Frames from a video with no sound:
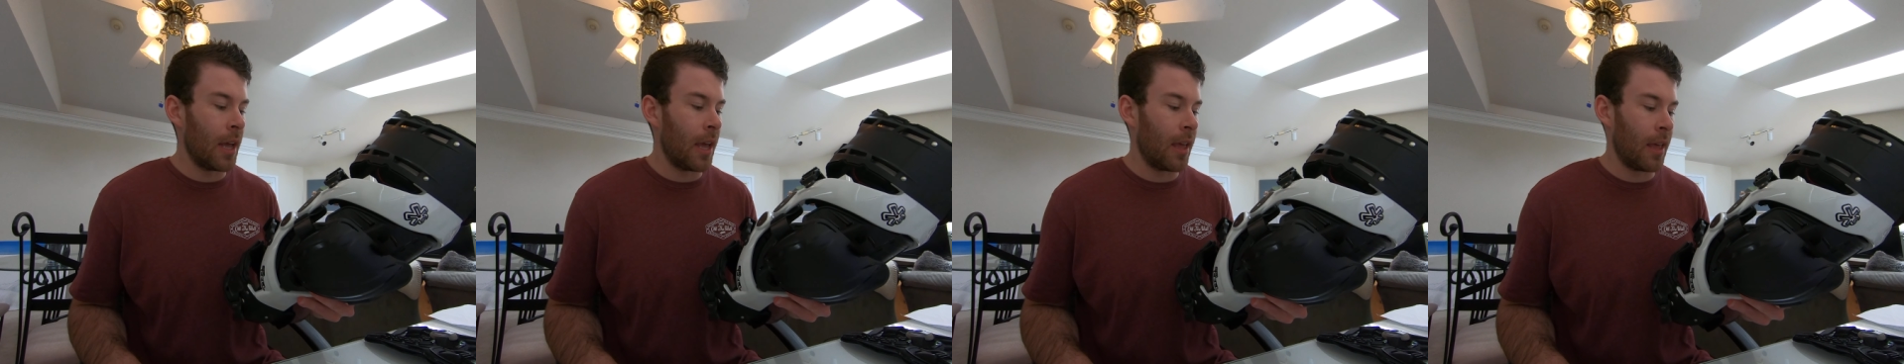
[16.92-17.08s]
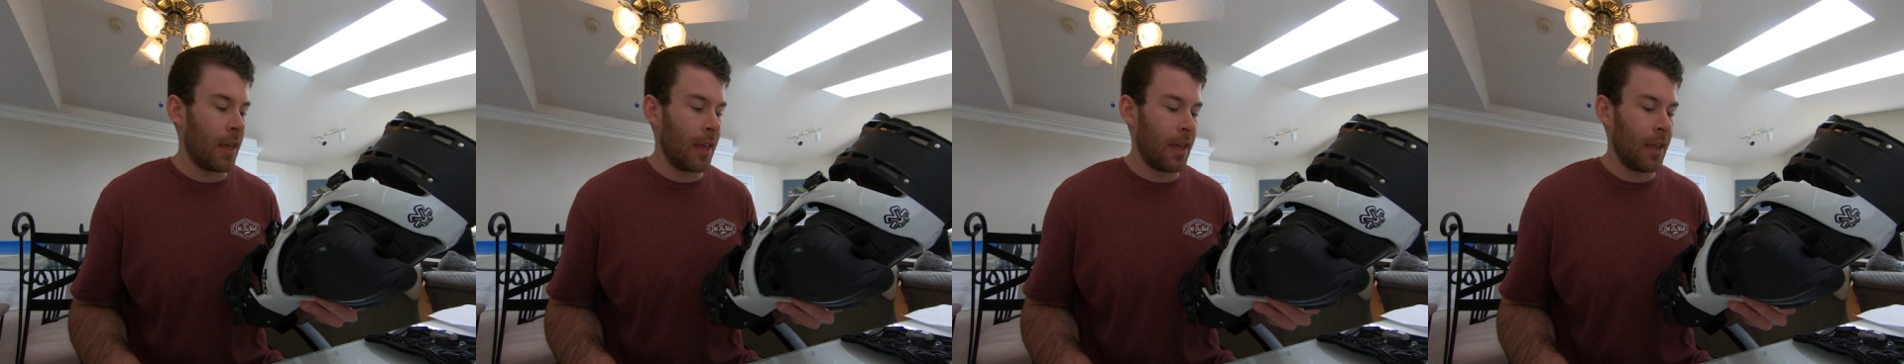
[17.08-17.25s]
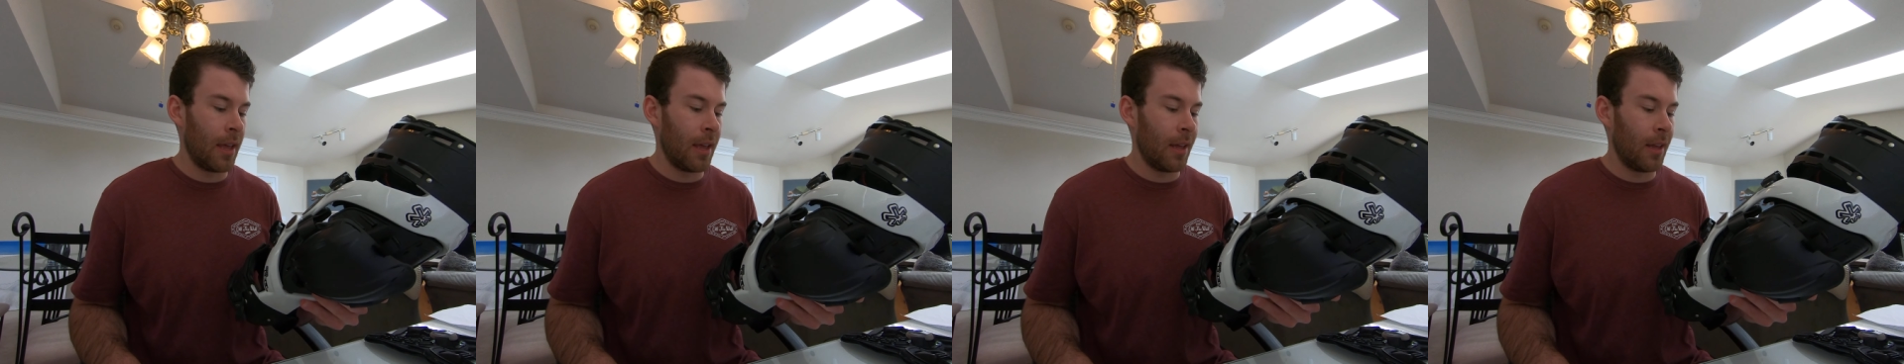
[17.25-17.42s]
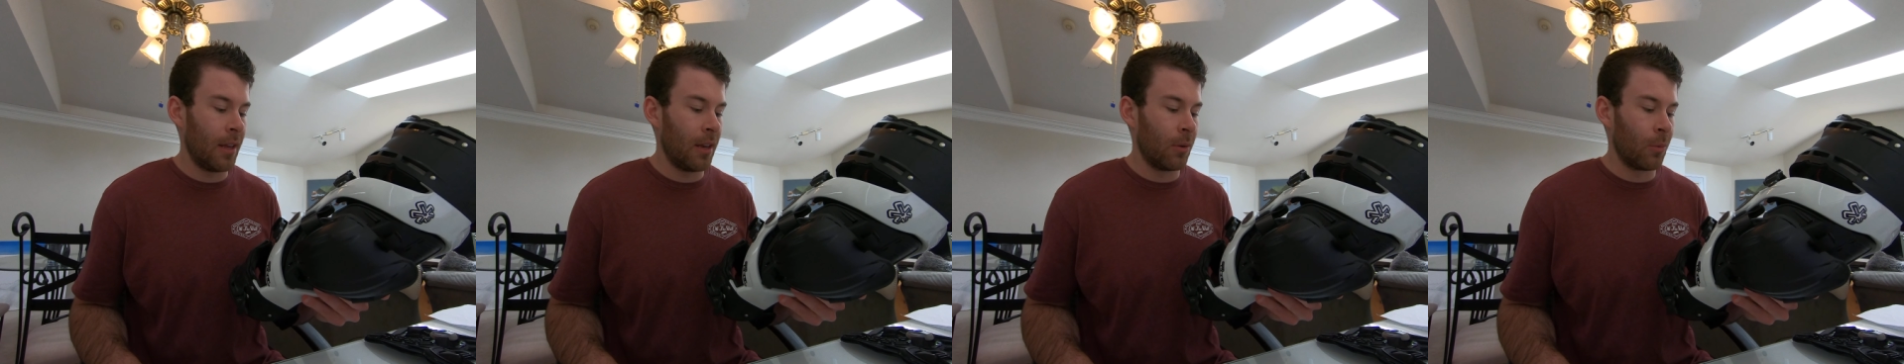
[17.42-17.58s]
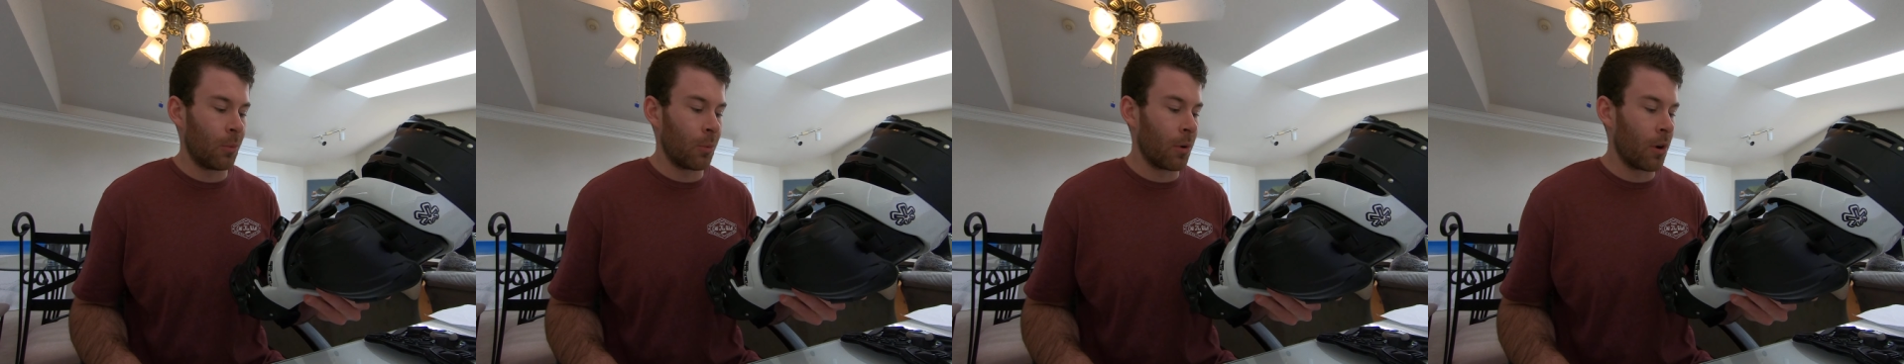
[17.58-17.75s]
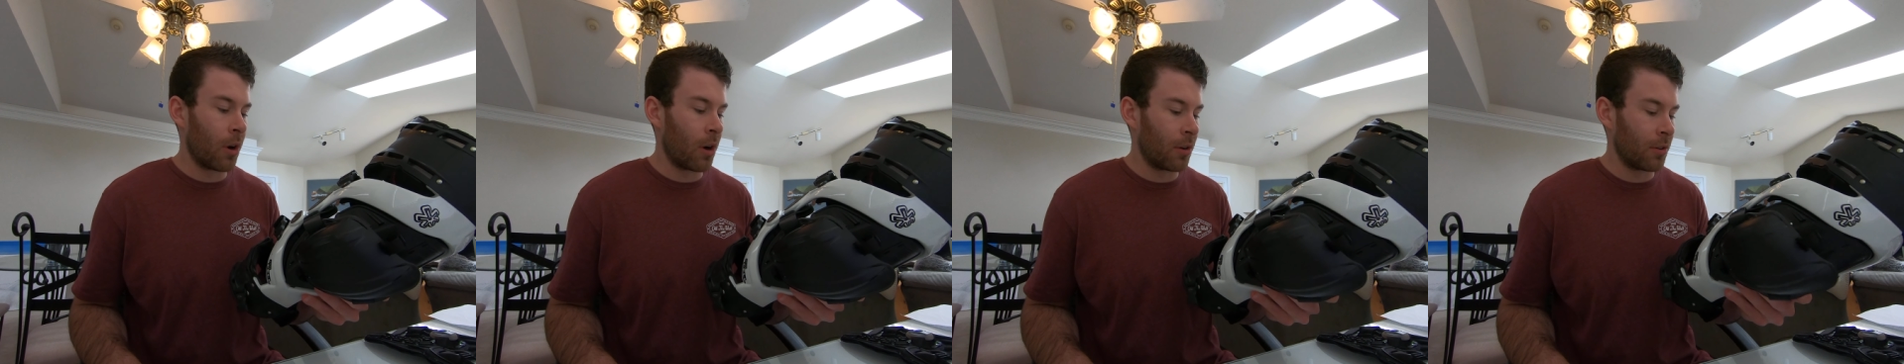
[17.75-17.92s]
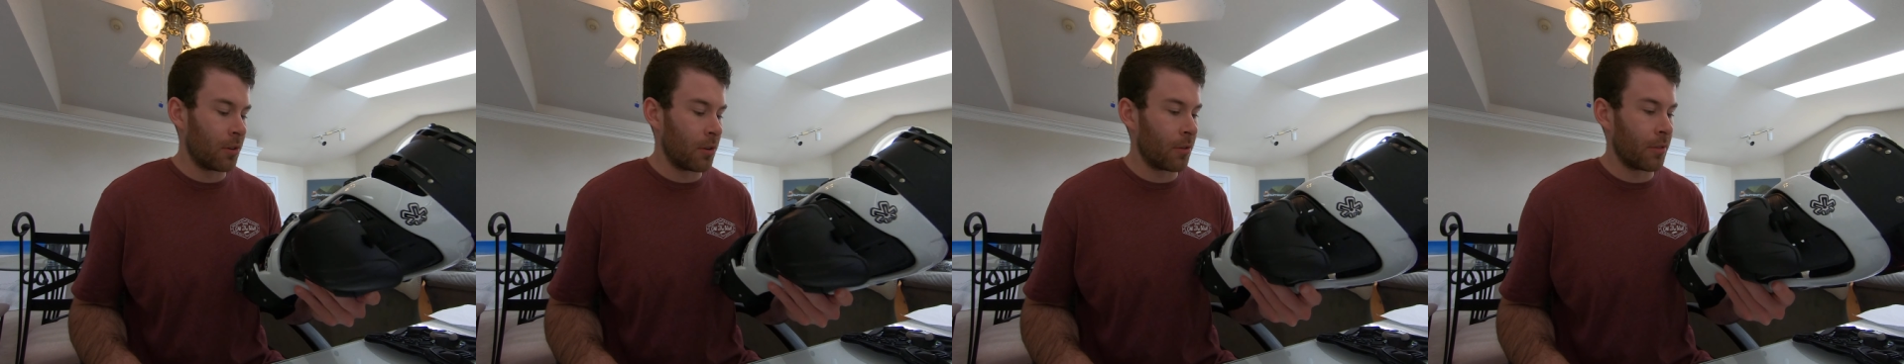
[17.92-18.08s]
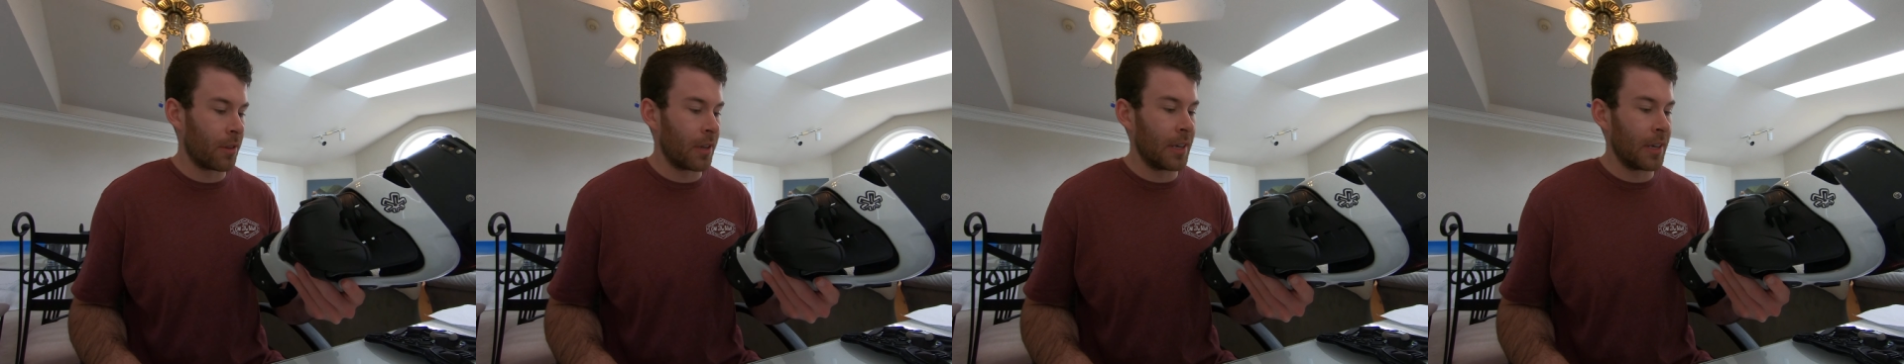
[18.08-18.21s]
And we all know